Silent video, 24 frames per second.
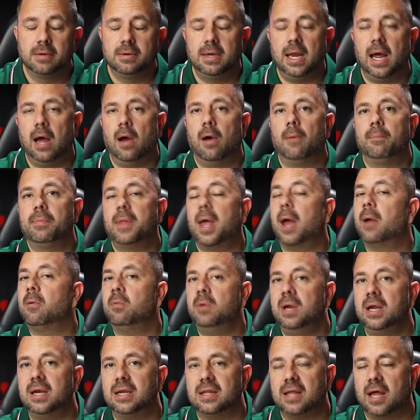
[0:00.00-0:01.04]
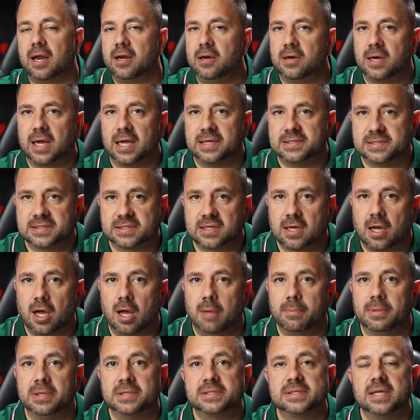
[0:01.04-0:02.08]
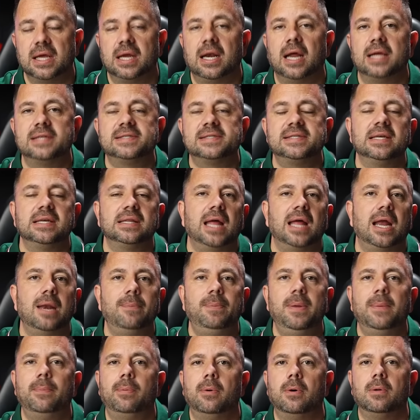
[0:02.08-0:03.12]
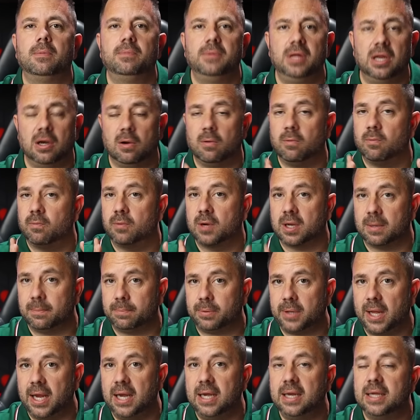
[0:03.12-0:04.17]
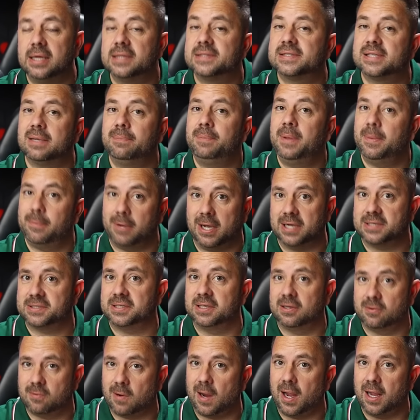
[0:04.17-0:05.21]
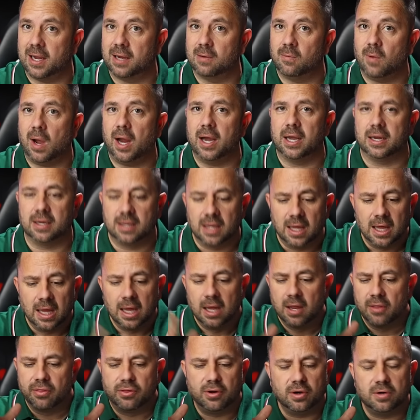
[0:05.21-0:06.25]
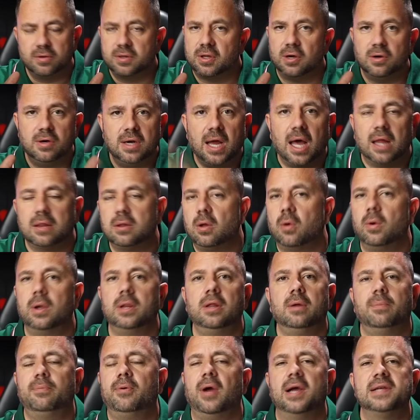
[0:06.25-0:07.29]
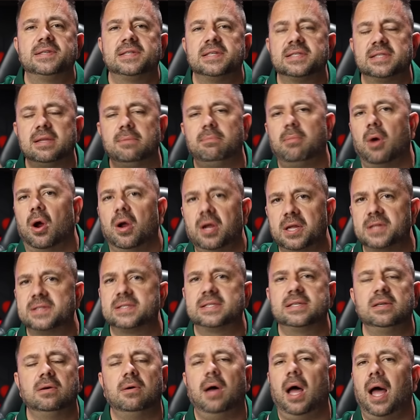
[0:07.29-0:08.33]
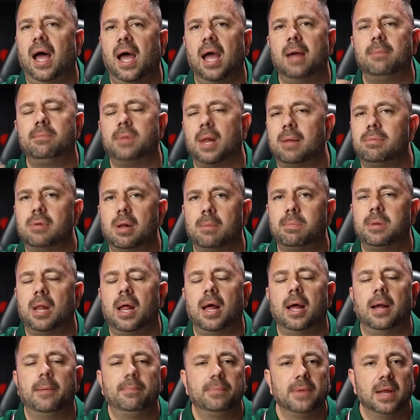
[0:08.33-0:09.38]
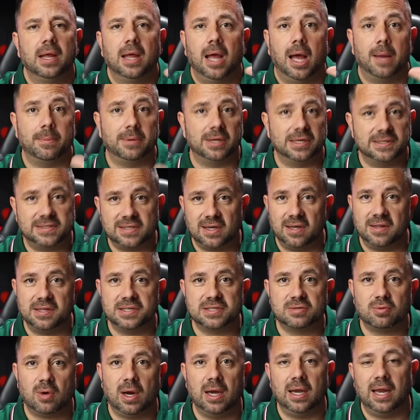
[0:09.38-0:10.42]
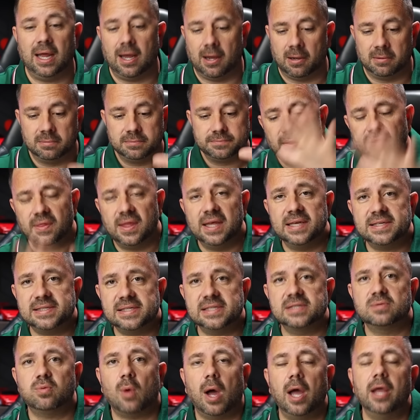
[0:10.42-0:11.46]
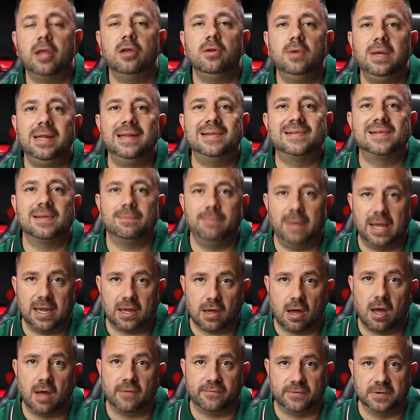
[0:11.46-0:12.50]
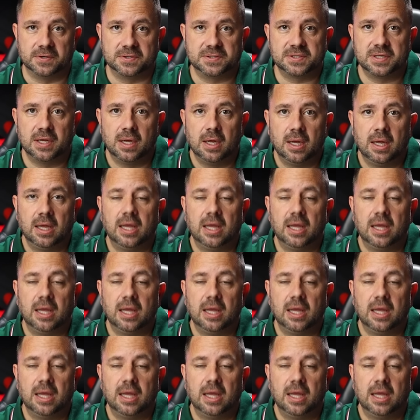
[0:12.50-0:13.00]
Now, I read a lot of your guys' comments, and I see a lot of people, you know, complaining, and some people actually crying and whining. They're not lowering their prices. The market's still high, blah, blah, blah. I'm going to tell you this right now. This is why you need to make offers.